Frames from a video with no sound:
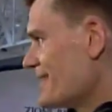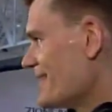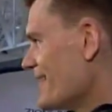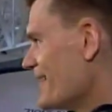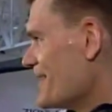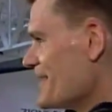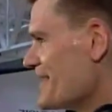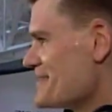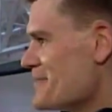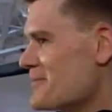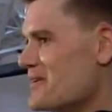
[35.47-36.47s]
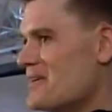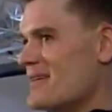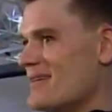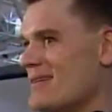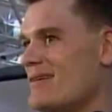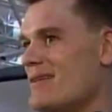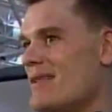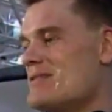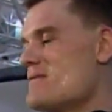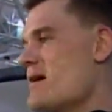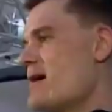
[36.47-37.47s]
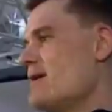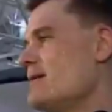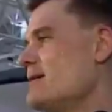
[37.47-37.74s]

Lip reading: you know, they jump on, and that's fine. I